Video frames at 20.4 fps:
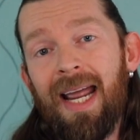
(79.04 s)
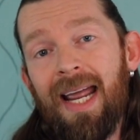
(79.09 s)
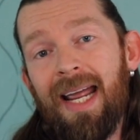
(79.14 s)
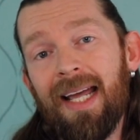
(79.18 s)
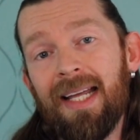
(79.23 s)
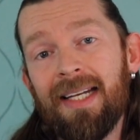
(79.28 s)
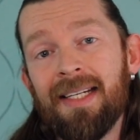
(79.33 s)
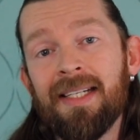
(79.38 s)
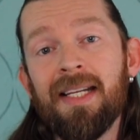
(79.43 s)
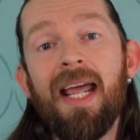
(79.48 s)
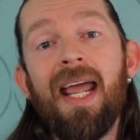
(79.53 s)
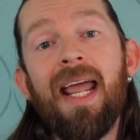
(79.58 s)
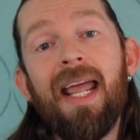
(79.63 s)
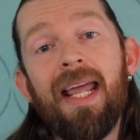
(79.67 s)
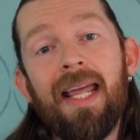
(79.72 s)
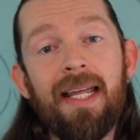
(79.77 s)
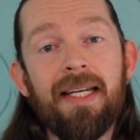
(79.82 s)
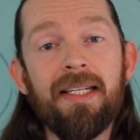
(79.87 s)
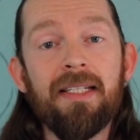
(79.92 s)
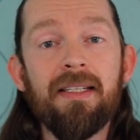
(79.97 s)
and
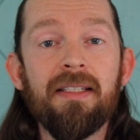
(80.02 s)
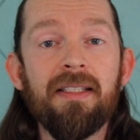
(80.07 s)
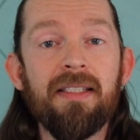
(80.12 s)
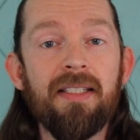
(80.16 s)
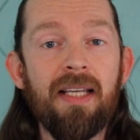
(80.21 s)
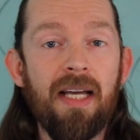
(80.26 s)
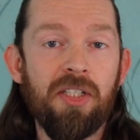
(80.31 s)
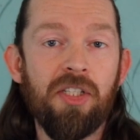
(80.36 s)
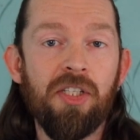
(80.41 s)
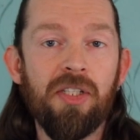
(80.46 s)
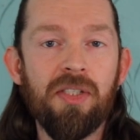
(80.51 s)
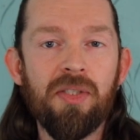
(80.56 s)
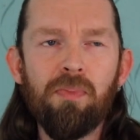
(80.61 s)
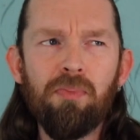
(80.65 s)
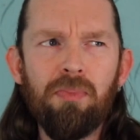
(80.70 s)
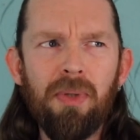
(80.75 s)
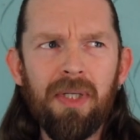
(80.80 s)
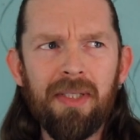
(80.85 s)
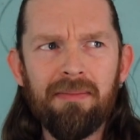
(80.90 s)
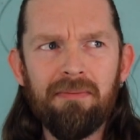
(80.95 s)
eight sessions,
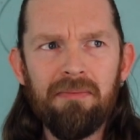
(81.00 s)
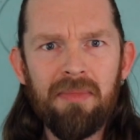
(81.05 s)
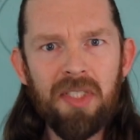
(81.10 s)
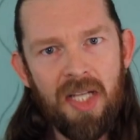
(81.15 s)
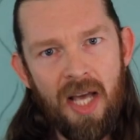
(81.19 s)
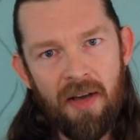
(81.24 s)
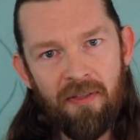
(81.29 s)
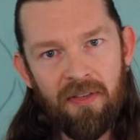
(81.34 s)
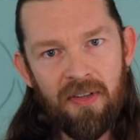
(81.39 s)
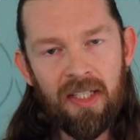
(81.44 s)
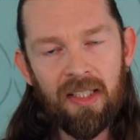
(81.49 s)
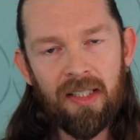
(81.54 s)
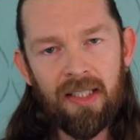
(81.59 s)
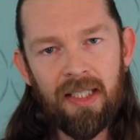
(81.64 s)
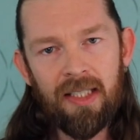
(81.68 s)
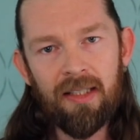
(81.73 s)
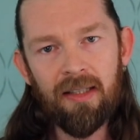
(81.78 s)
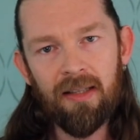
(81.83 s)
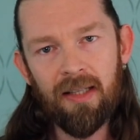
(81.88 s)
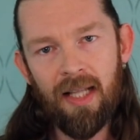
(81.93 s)
but
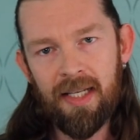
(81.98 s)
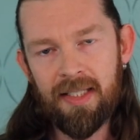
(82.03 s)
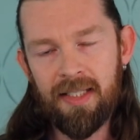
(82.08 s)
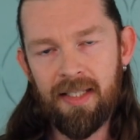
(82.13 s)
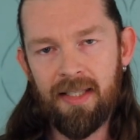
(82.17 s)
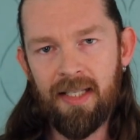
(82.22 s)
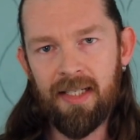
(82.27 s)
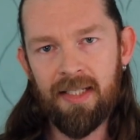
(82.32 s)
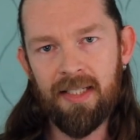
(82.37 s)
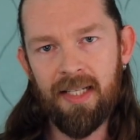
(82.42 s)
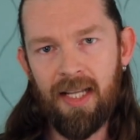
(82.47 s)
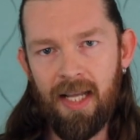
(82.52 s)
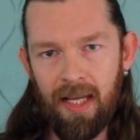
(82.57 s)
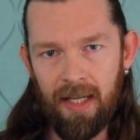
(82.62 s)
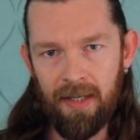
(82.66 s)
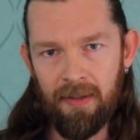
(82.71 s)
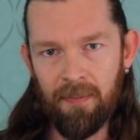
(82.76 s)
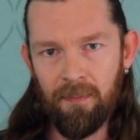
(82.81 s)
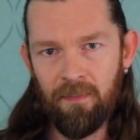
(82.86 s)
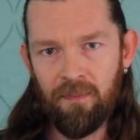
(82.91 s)
definitely less than 10.
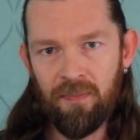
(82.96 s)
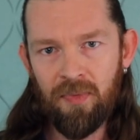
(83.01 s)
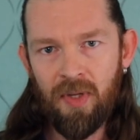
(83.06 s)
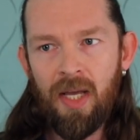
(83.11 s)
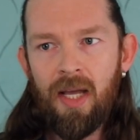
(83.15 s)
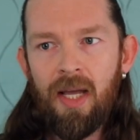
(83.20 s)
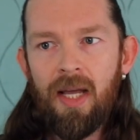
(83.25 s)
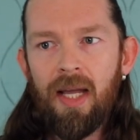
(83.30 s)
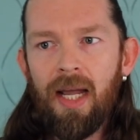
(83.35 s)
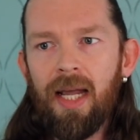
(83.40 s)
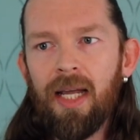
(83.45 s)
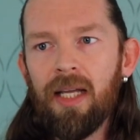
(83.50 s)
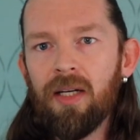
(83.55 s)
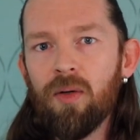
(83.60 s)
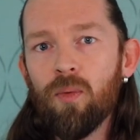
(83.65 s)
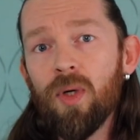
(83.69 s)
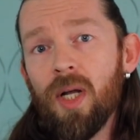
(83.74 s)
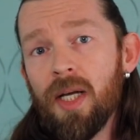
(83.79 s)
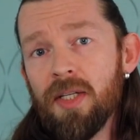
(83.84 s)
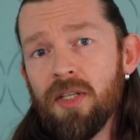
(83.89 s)
And
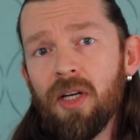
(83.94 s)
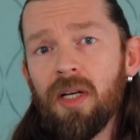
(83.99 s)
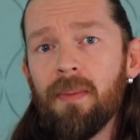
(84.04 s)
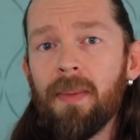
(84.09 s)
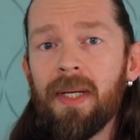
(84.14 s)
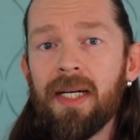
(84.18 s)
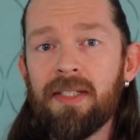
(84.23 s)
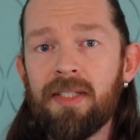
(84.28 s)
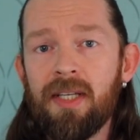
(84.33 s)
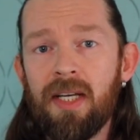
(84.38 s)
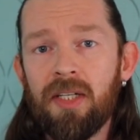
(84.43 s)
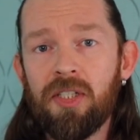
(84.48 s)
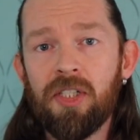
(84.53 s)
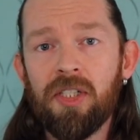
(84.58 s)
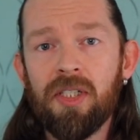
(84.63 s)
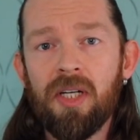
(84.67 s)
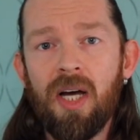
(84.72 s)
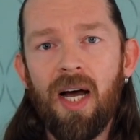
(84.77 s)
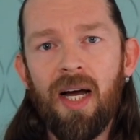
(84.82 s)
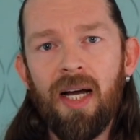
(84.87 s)
when I talk about a
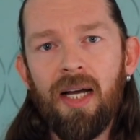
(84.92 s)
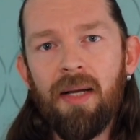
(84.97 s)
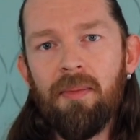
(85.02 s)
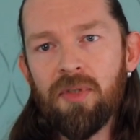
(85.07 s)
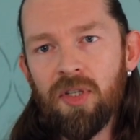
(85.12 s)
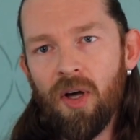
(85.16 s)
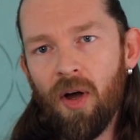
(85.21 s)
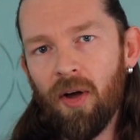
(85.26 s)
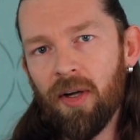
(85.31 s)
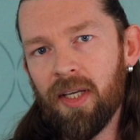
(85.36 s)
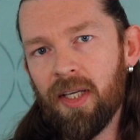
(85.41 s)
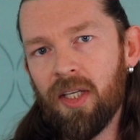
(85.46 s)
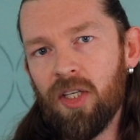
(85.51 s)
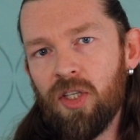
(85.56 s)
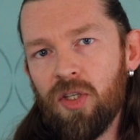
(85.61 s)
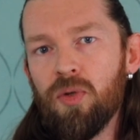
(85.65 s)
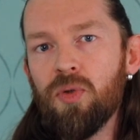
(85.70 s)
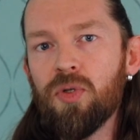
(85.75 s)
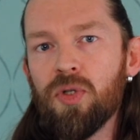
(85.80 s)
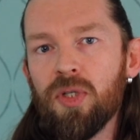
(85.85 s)
session, I'm talking
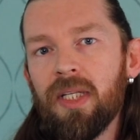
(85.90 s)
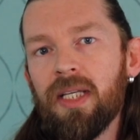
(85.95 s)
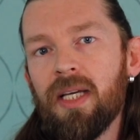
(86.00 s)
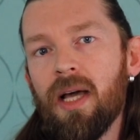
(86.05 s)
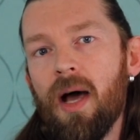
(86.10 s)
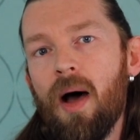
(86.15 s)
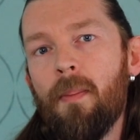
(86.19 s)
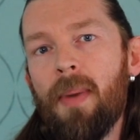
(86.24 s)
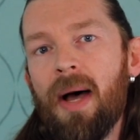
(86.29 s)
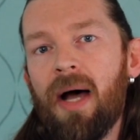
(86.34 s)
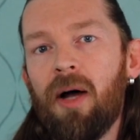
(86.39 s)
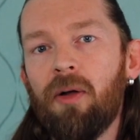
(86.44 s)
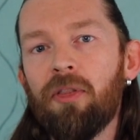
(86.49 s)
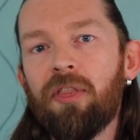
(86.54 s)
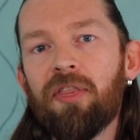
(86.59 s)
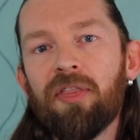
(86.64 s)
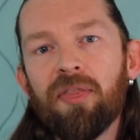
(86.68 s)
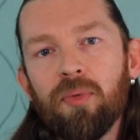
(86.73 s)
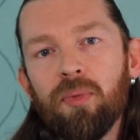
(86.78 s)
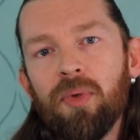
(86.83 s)
usually about
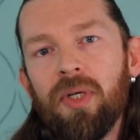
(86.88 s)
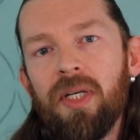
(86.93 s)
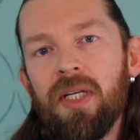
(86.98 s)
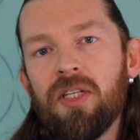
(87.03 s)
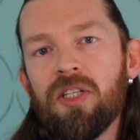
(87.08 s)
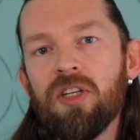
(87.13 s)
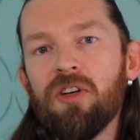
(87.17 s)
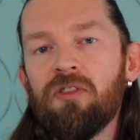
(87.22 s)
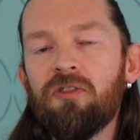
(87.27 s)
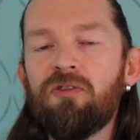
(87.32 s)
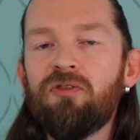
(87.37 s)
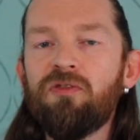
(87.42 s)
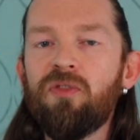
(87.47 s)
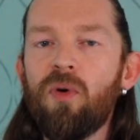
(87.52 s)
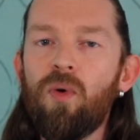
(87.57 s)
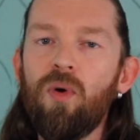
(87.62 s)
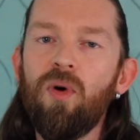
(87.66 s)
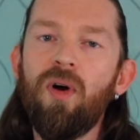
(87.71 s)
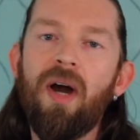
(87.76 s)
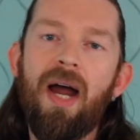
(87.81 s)
three to
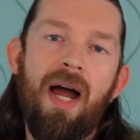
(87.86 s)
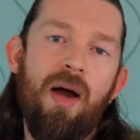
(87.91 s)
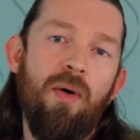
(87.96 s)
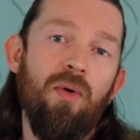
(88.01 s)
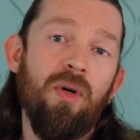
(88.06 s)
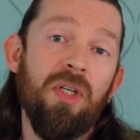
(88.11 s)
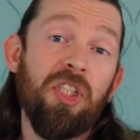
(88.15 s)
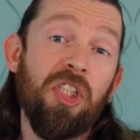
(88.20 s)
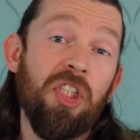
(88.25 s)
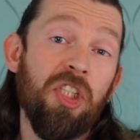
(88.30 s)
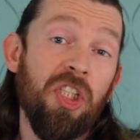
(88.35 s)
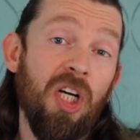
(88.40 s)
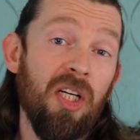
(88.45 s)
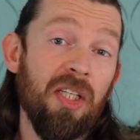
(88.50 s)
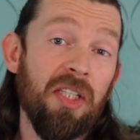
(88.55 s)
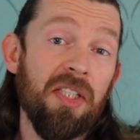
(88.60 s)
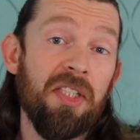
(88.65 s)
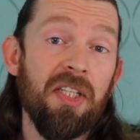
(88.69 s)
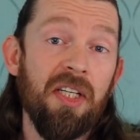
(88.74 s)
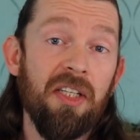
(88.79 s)
four hour
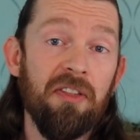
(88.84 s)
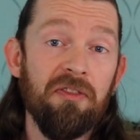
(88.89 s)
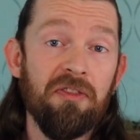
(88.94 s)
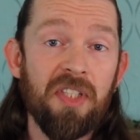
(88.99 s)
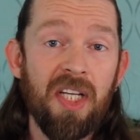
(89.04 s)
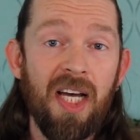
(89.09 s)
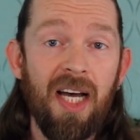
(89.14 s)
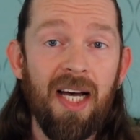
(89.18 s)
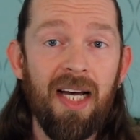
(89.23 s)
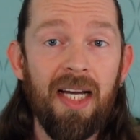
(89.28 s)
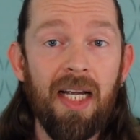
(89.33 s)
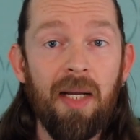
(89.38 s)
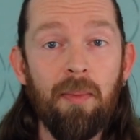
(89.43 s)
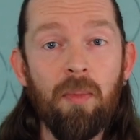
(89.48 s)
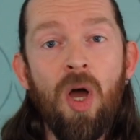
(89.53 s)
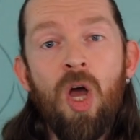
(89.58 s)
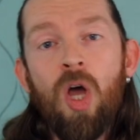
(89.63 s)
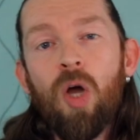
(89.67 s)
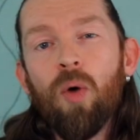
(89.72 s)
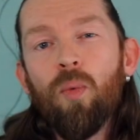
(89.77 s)
chunks of
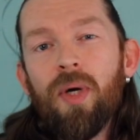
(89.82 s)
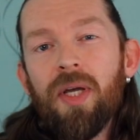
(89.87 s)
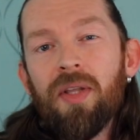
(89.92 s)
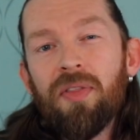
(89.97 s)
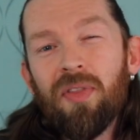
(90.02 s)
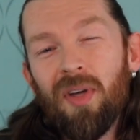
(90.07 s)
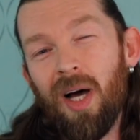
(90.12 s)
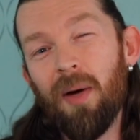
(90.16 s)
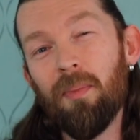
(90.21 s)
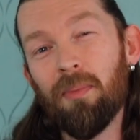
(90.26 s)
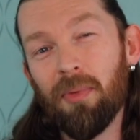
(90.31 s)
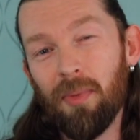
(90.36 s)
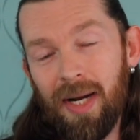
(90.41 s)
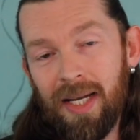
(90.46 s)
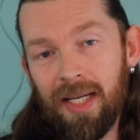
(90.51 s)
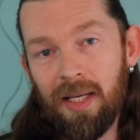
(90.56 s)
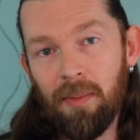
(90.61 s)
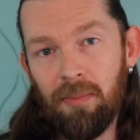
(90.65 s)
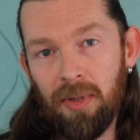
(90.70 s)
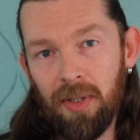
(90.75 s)
time with a
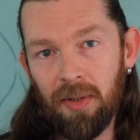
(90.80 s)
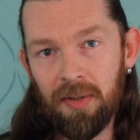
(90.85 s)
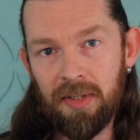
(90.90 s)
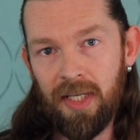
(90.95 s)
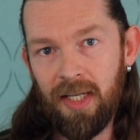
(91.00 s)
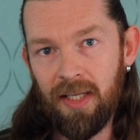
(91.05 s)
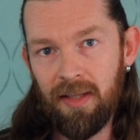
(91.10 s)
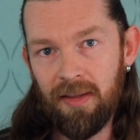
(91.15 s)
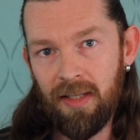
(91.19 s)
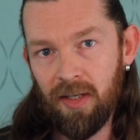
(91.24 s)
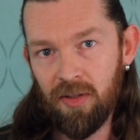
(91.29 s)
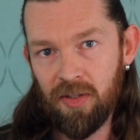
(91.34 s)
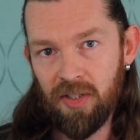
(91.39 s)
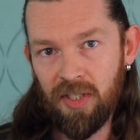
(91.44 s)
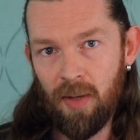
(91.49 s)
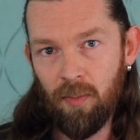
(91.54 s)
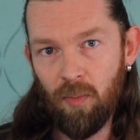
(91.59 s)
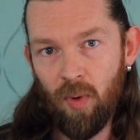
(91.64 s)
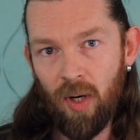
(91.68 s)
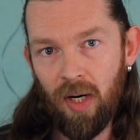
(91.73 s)
break built in there
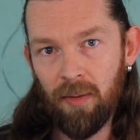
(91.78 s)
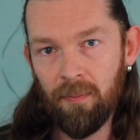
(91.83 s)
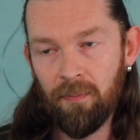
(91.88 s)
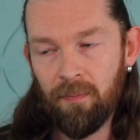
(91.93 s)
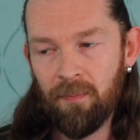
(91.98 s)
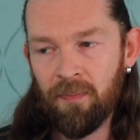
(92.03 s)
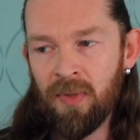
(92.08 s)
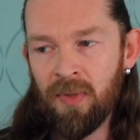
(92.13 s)
somewhere.